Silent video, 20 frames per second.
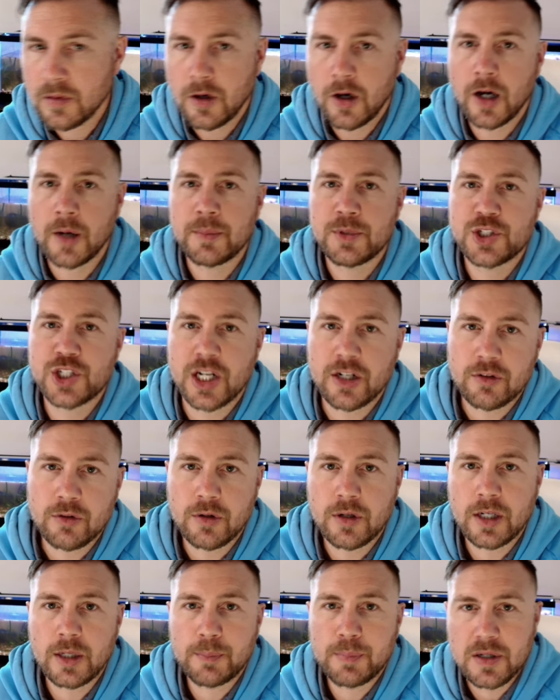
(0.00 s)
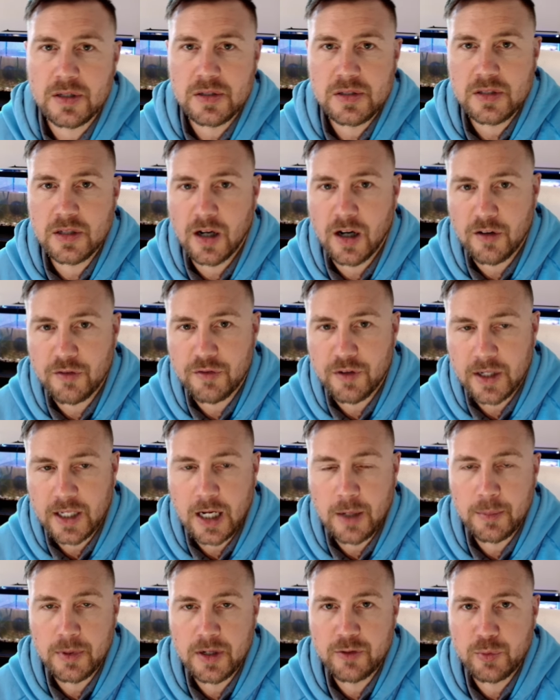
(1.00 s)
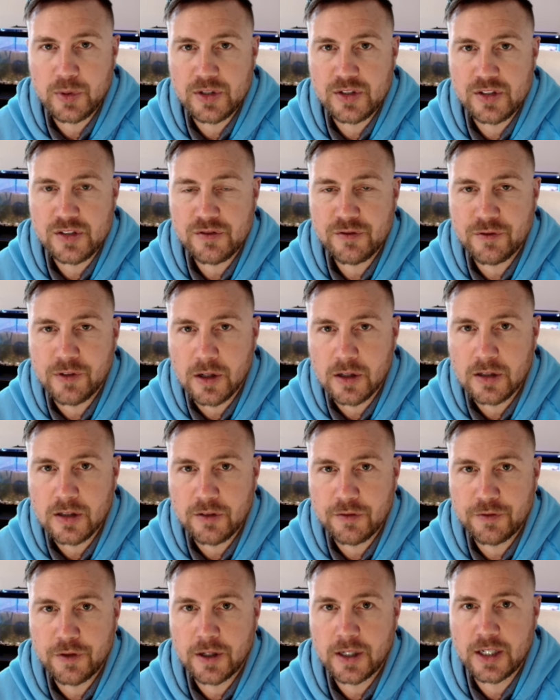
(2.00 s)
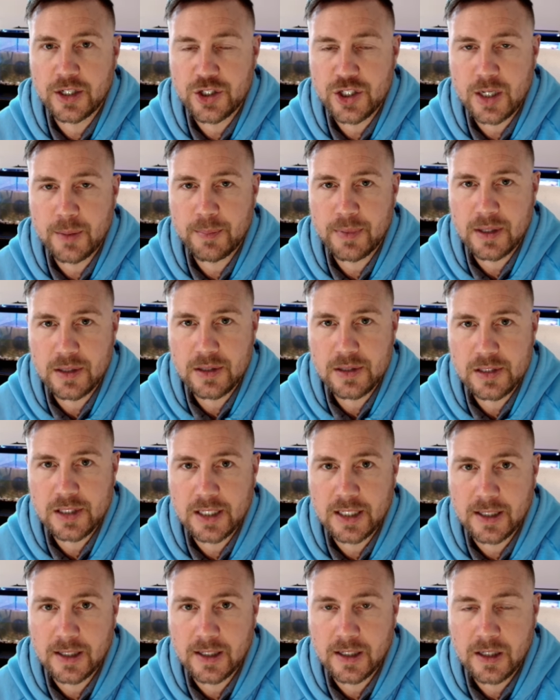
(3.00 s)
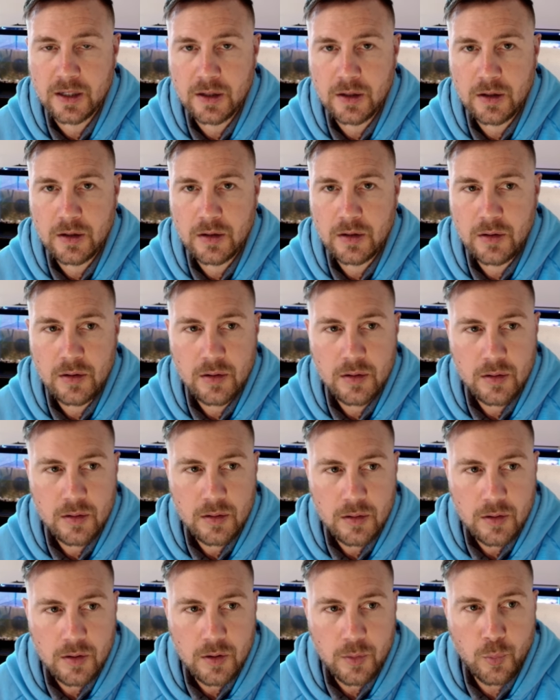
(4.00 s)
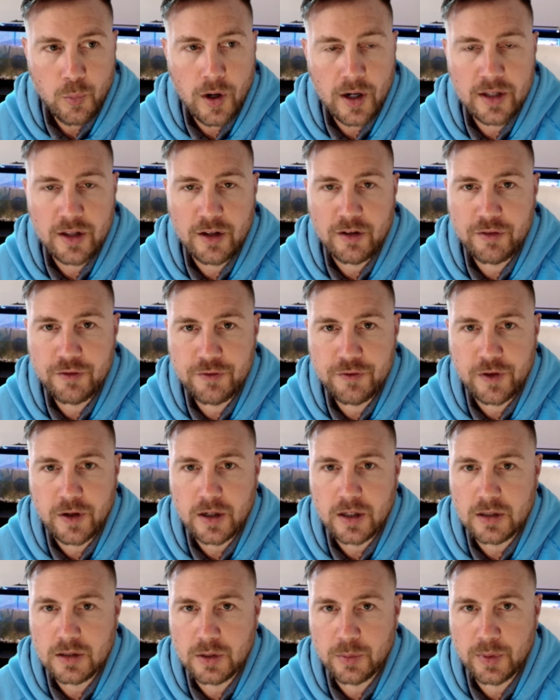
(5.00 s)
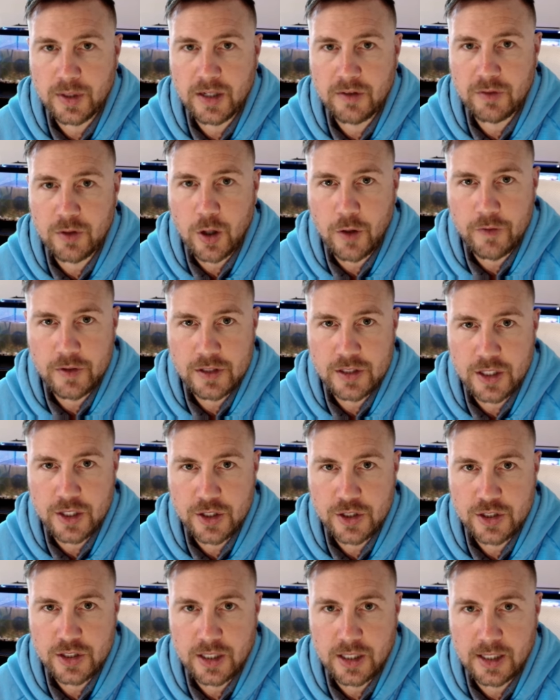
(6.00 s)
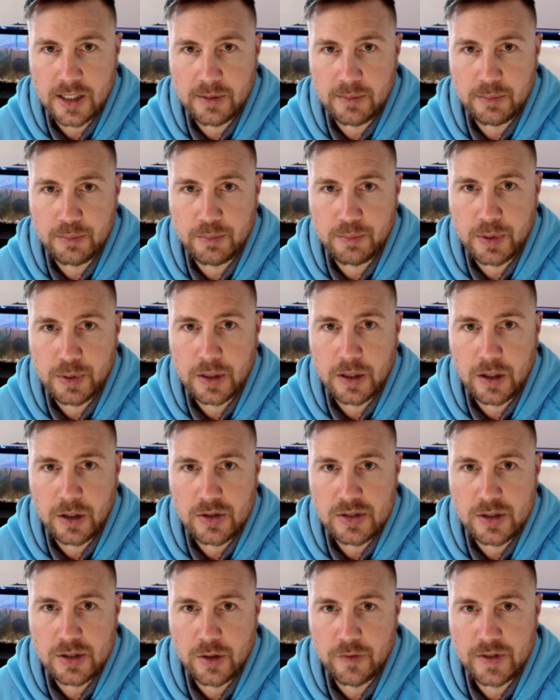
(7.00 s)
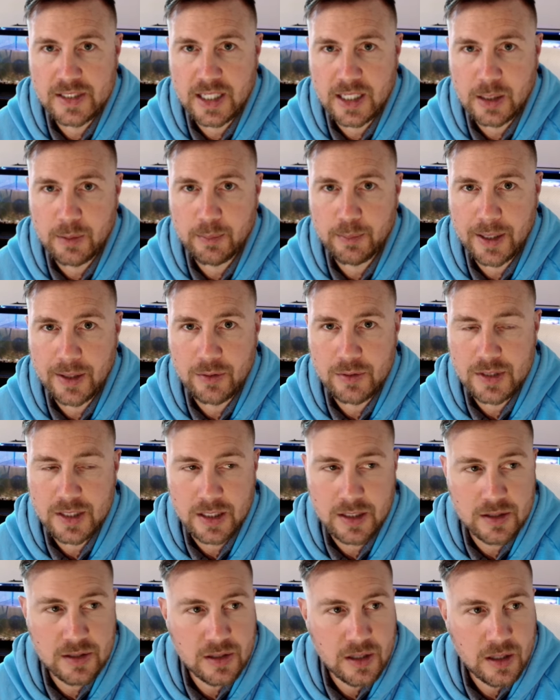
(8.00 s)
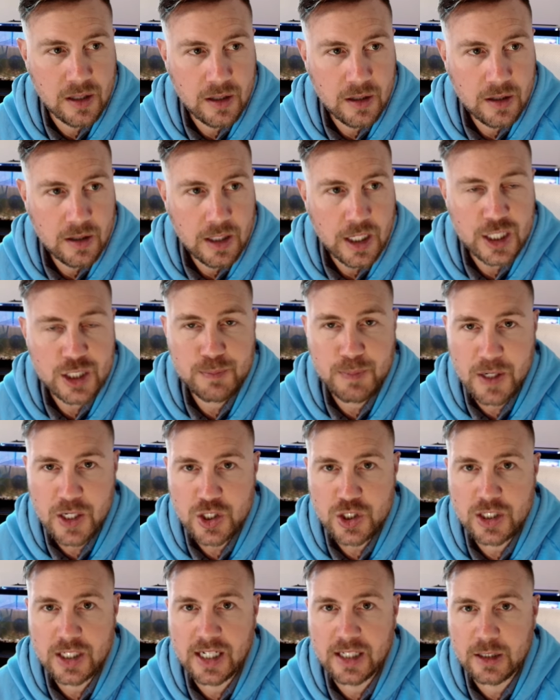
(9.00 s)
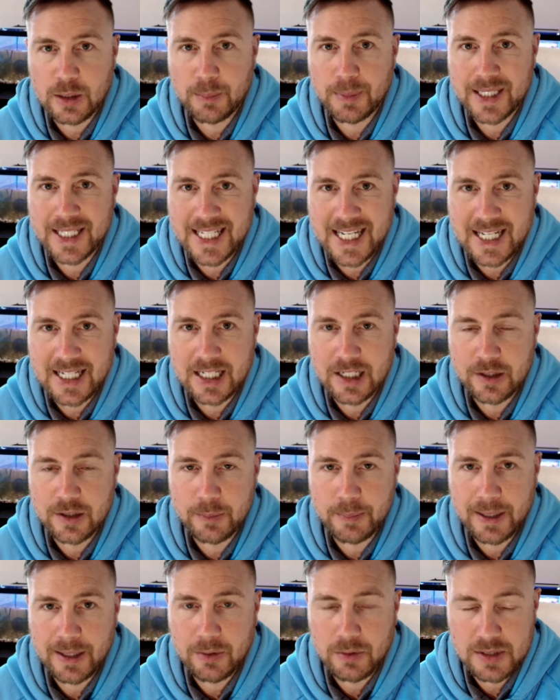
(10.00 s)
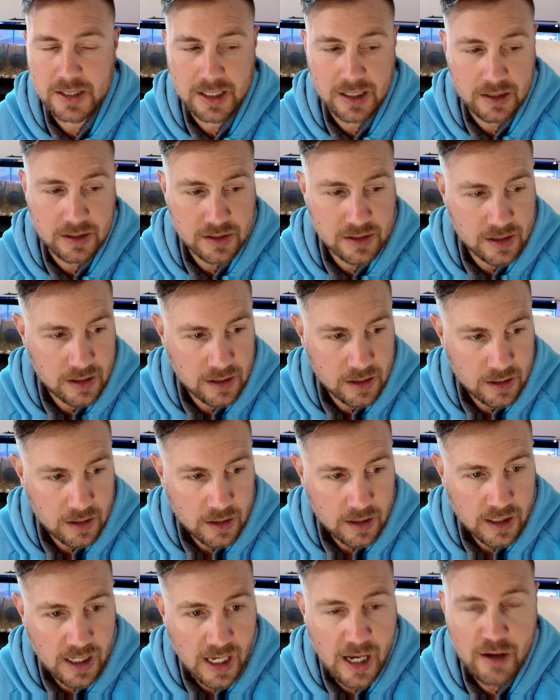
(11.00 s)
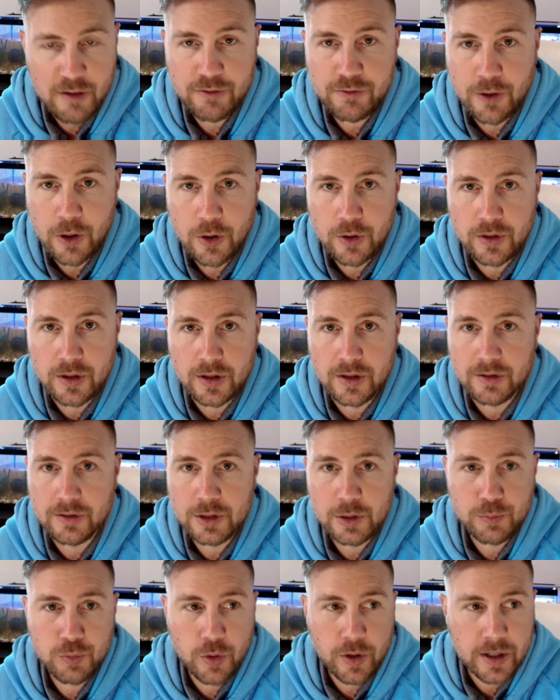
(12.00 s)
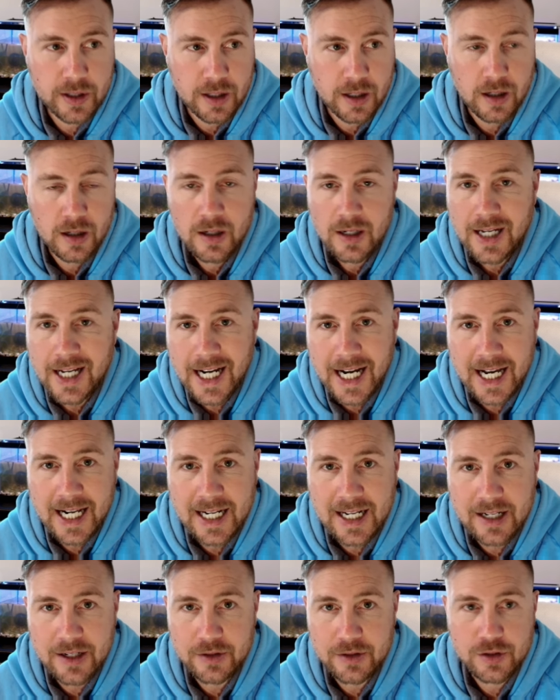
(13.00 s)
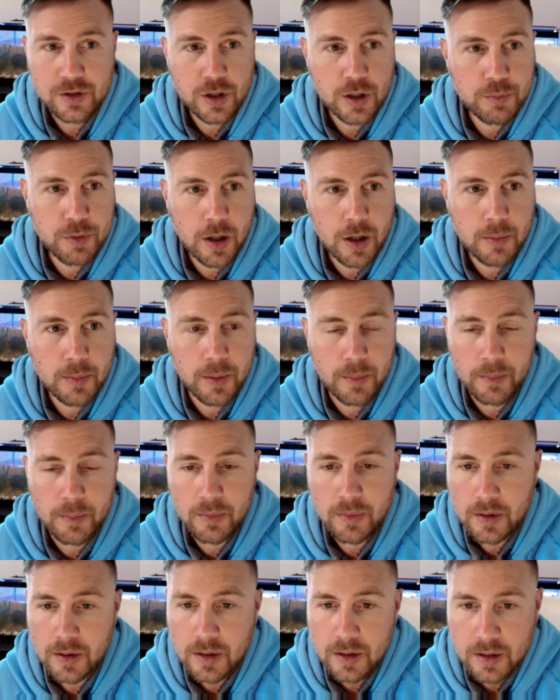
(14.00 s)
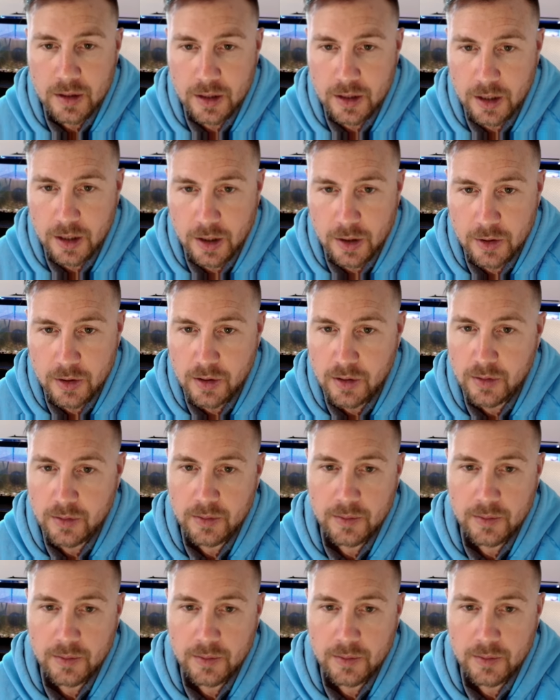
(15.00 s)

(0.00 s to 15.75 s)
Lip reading: I'm genuinely pissed off. I can't believe we just flunked the fucking Champions League. Why the fuck do we have Kovacic and Bernardo Silva taking penalties? Especially at the beginning of the penalties. Yeah, Foden, De Bruyne, Haaland, no problem. You know?